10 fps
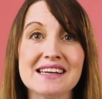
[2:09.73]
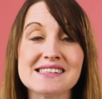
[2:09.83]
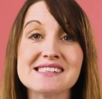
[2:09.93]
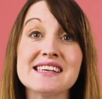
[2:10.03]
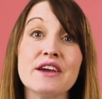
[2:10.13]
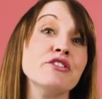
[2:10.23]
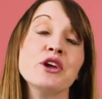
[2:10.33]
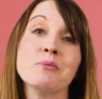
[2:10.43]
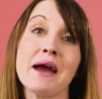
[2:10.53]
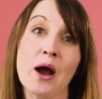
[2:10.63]
to see if
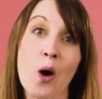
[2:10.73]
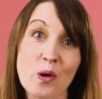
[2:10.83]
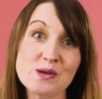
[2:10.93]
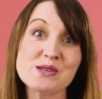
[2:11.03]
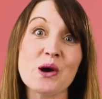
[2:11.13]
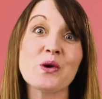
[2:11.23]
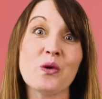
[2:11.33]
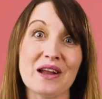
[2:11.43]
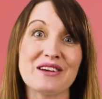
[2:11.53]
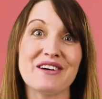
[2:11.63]
you may also
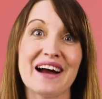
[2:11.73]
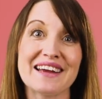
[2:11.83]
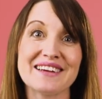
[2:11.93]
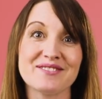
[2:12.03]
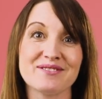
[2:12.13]
qualify.